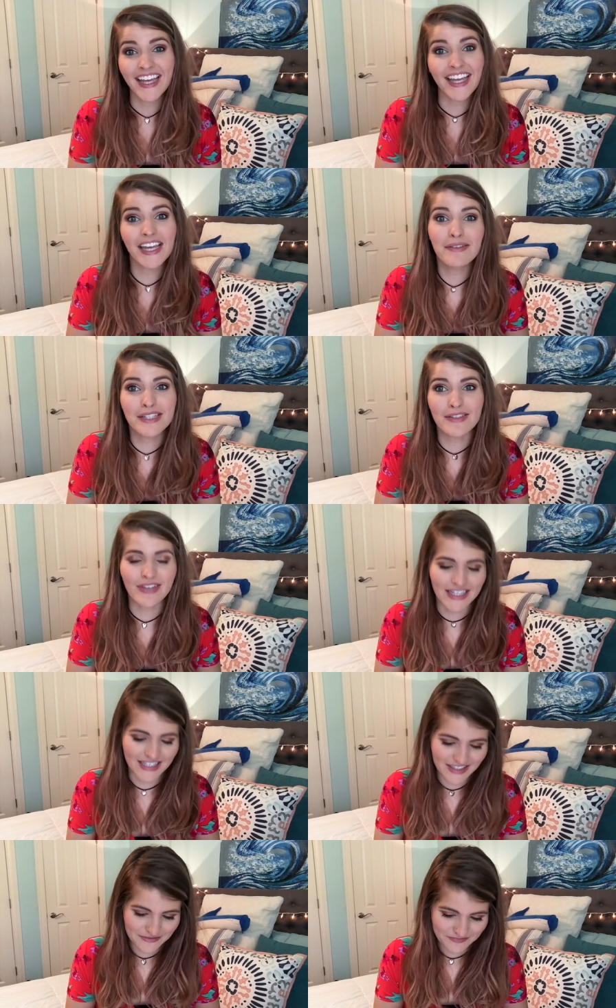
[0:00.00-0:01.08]
It was
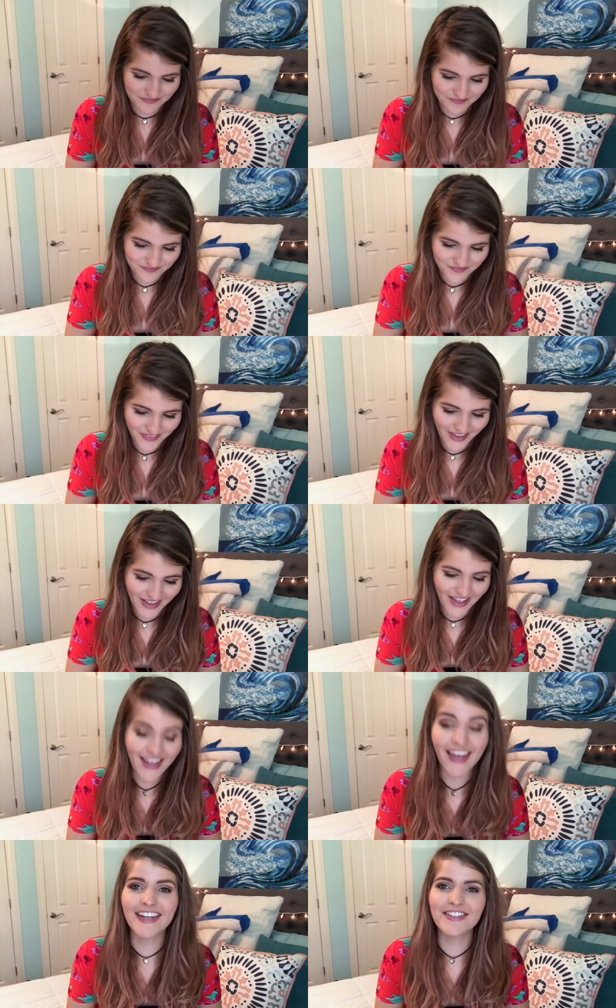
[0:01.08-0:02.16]
funny.
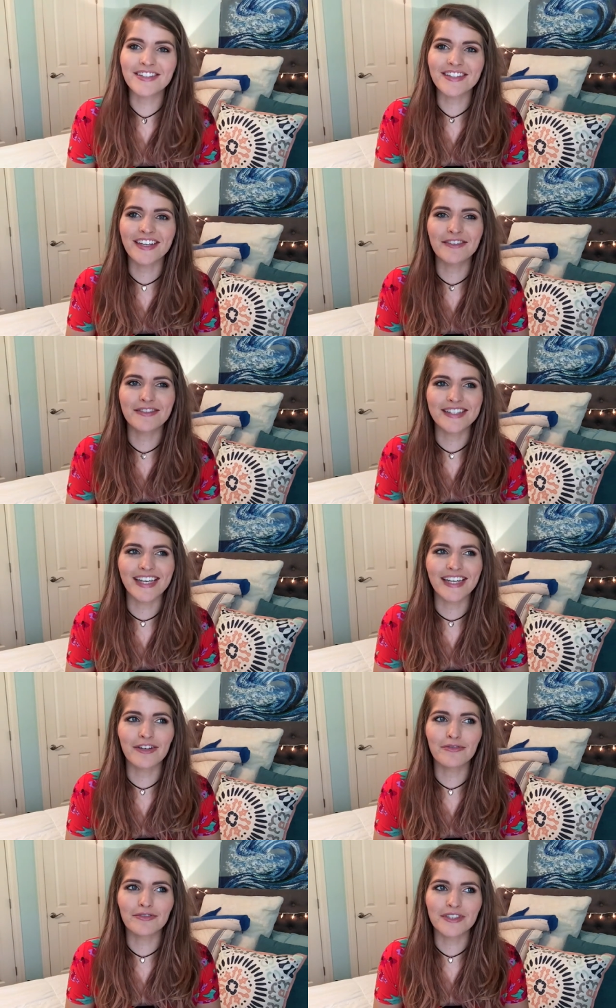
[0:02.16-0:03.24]
I just thought it was
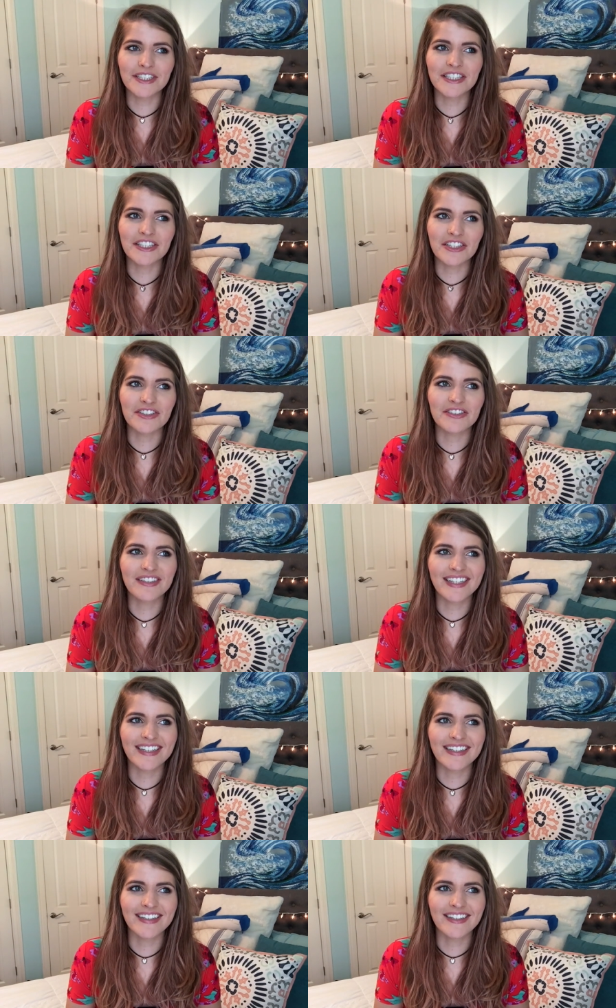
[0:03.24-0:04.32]
like really cute
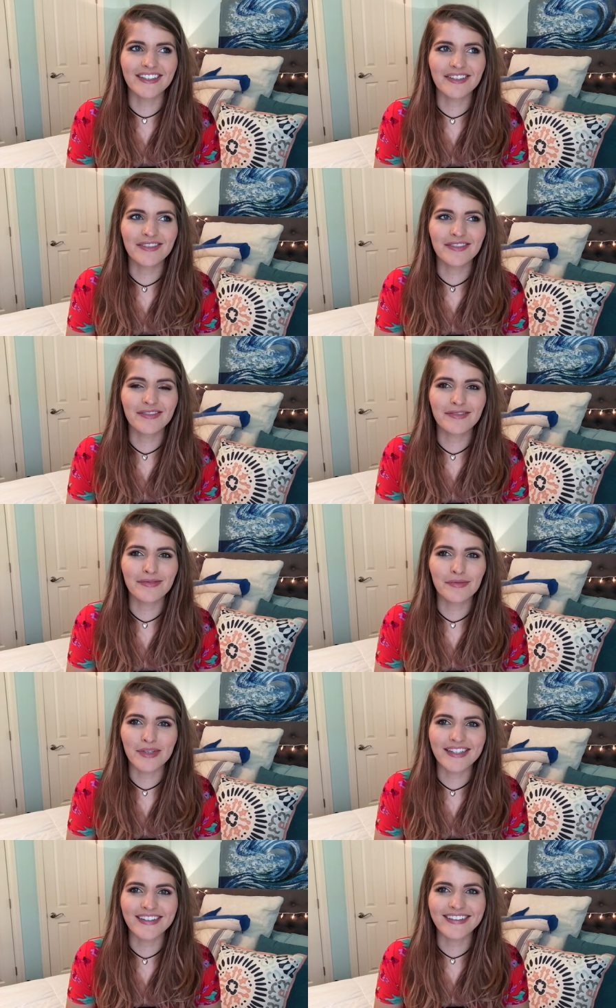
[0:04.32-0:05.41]
and
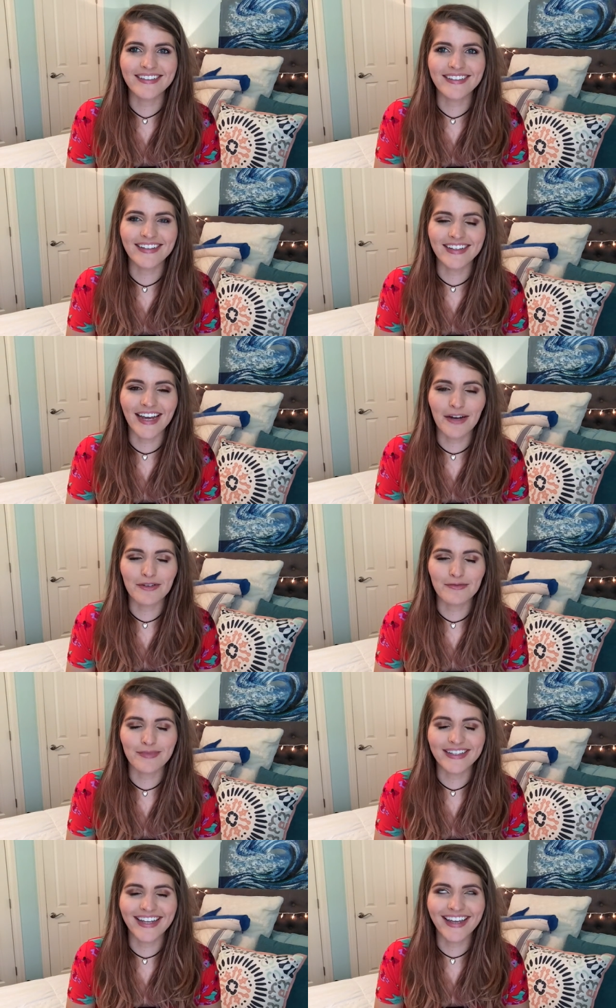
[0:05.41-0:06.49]
weird, and I would
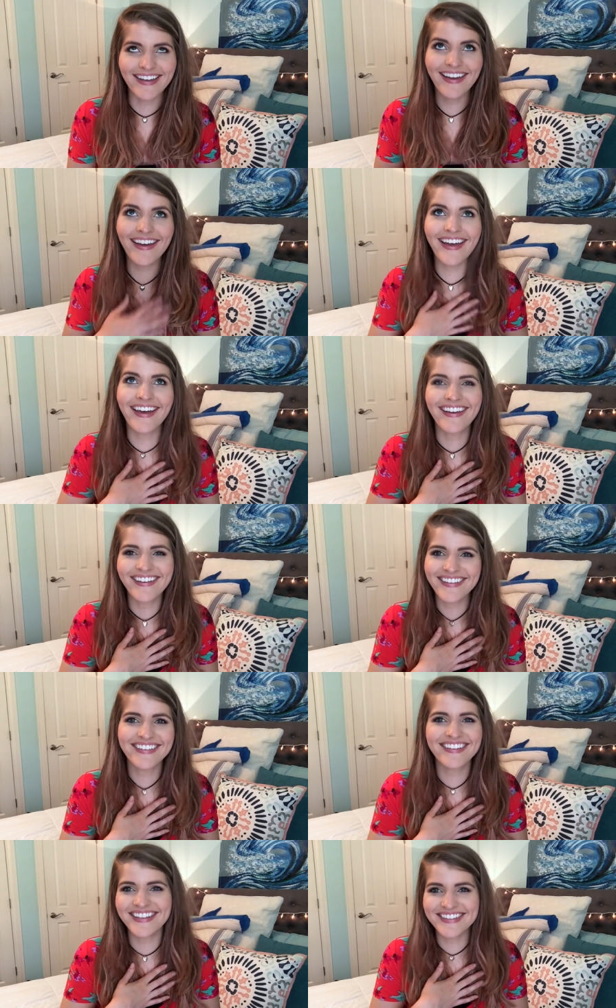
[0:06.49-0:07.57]
have been like, oh,
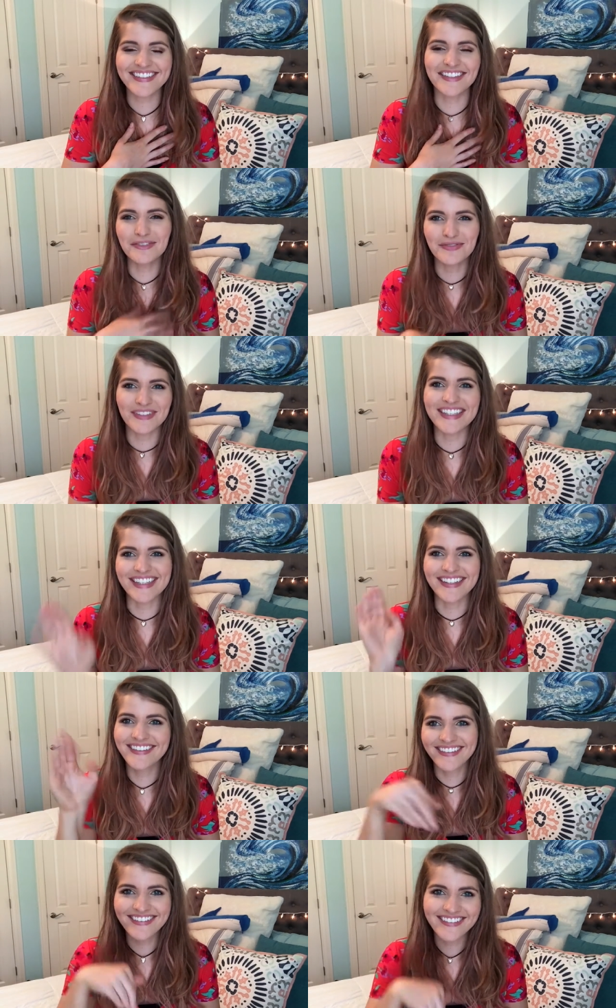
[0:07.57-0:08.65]
that's was so
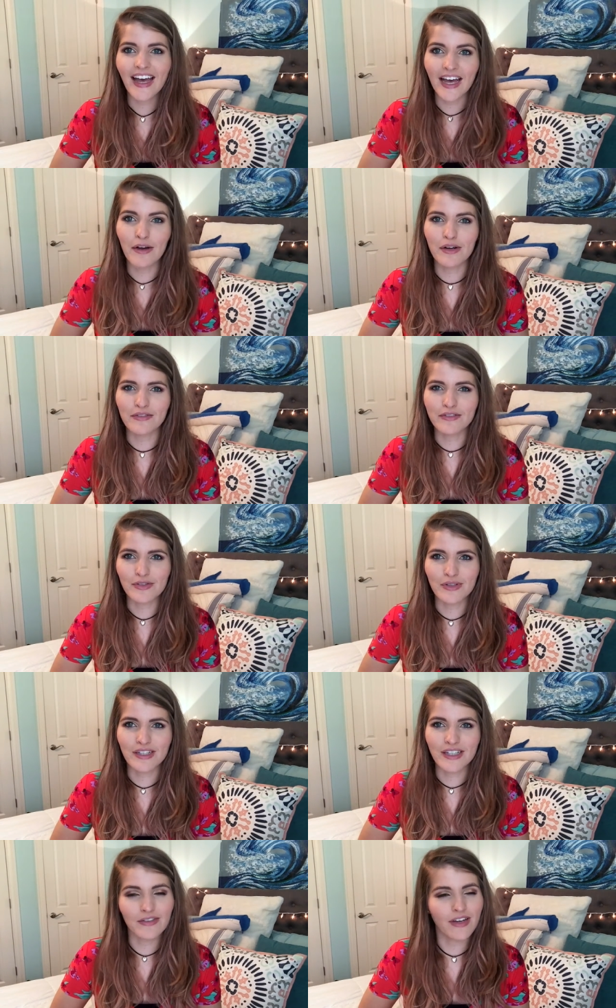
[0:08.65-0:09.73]
funny. I would have
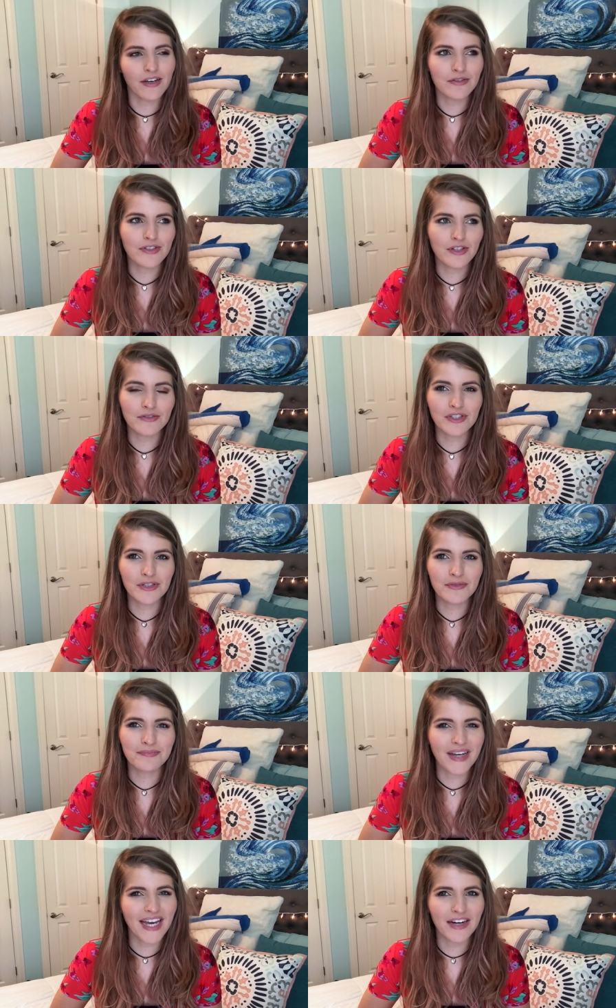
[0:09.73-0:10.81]
enjoyed it if I was JoJo.
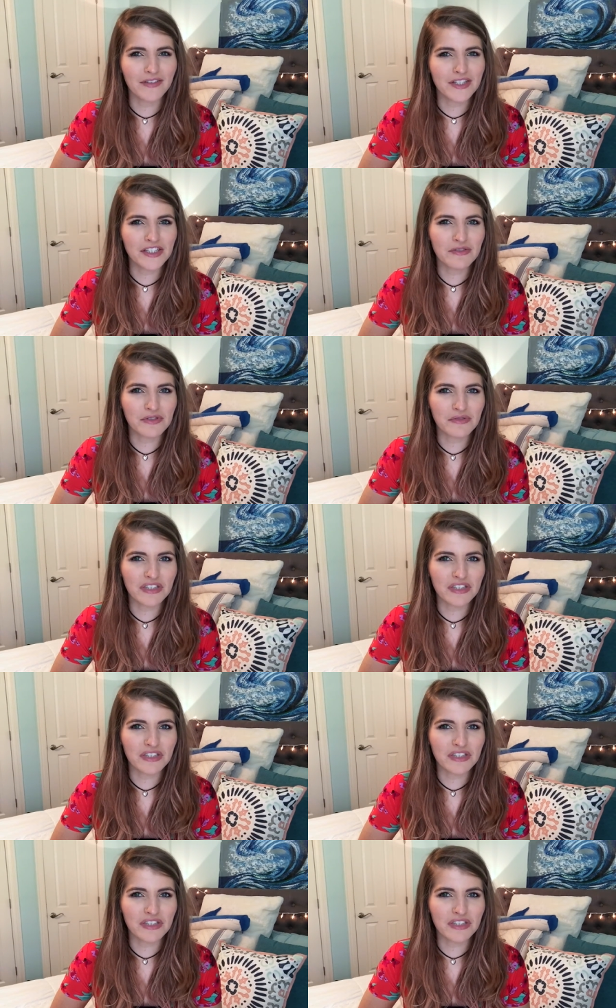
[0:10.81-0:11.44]
I don't think she was